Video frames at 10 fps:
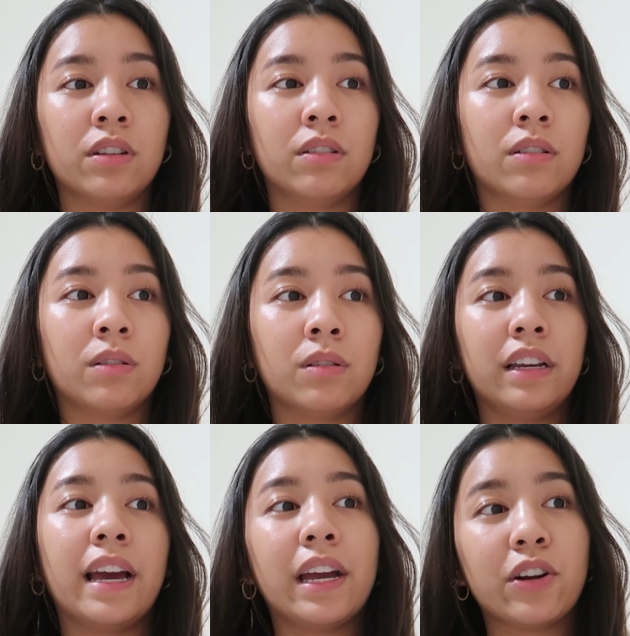to
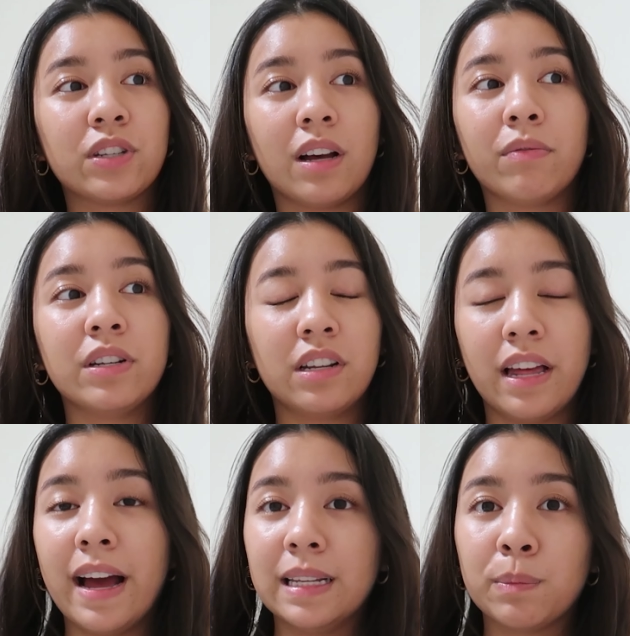get yourself into the
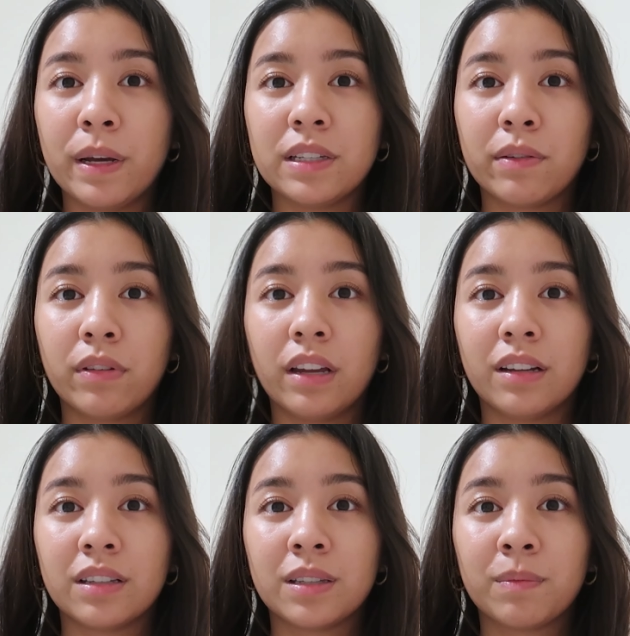headspace of
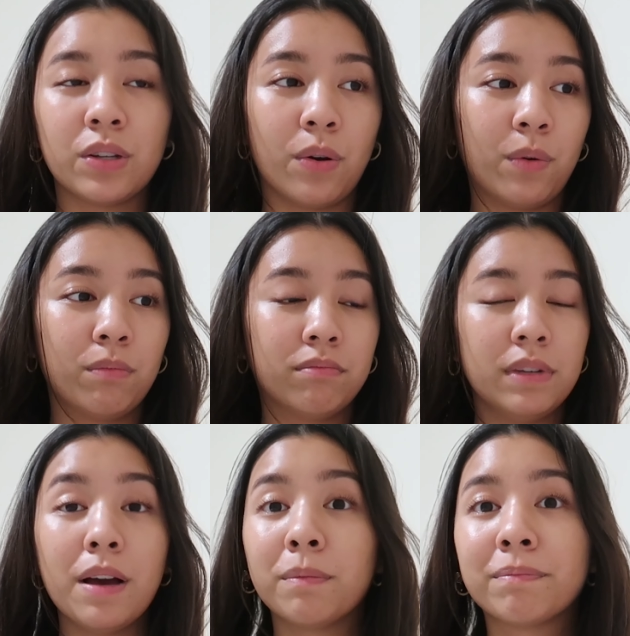things. So yeah.